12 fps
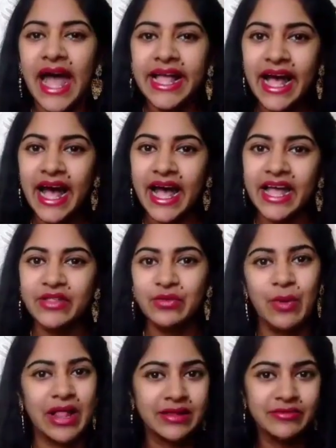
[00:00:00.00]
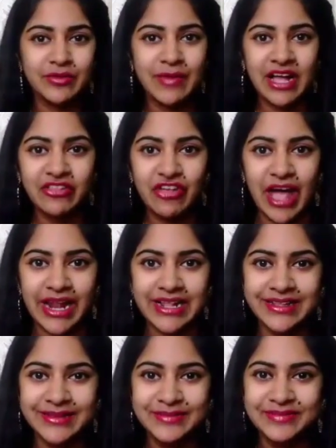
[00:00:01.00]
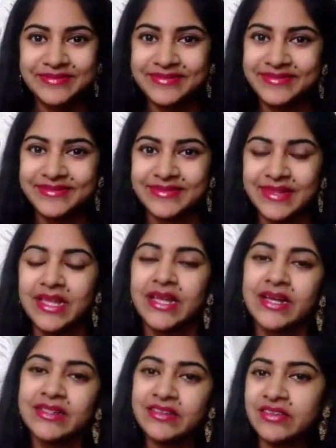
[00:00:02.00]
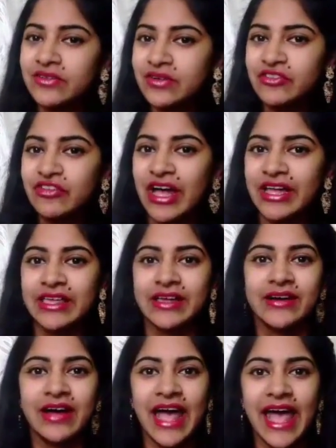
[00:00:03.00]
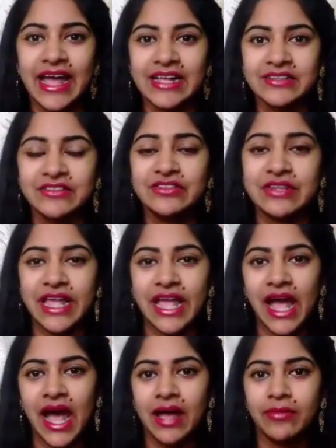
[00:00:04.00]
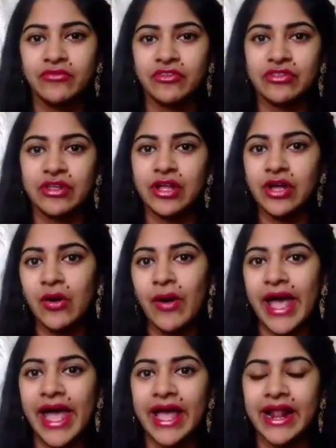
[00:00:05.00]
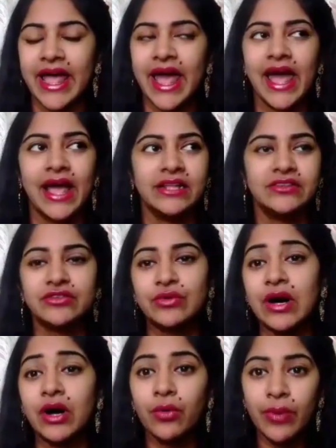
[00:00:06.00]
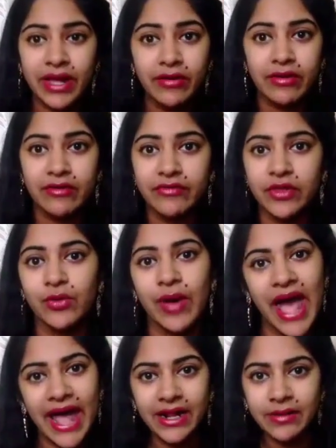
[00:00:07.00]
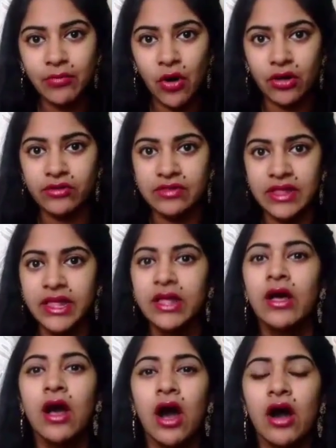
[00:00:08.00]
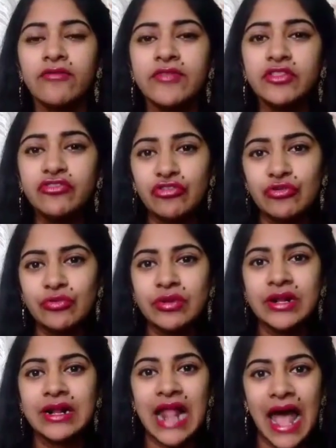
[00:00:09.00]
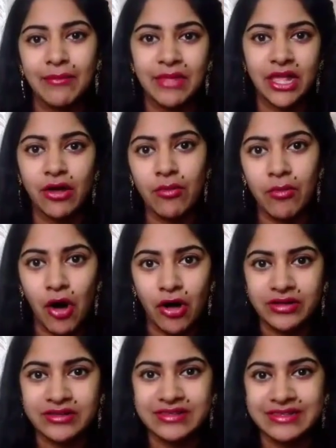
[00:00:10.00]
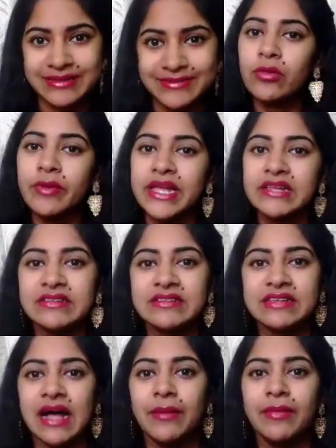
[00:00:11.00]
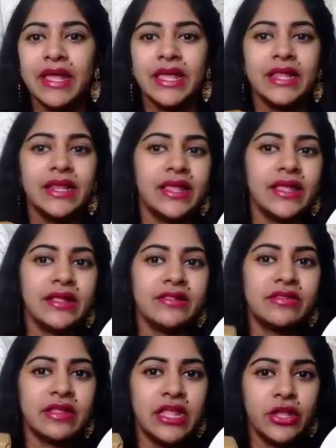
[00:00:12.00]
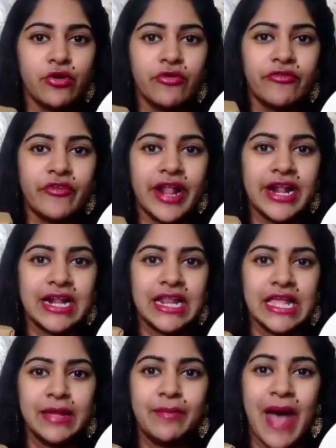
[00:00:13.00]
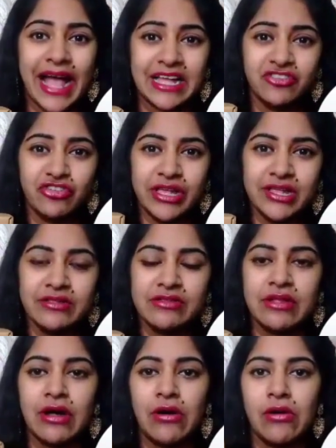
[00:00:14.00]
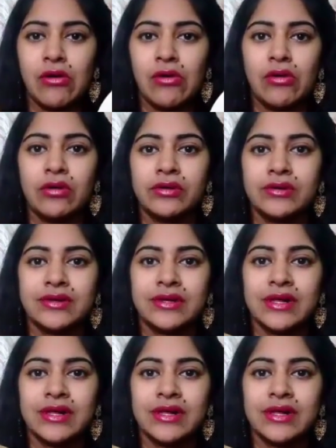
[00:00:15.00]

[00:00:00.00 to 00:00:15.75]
Hi guys, welcome to my channel. This is Richa here and today I'm just gonna go ahead and do a quick review and unboxing of the June Glamego box. Please, it's come in its eco-friendly packaging so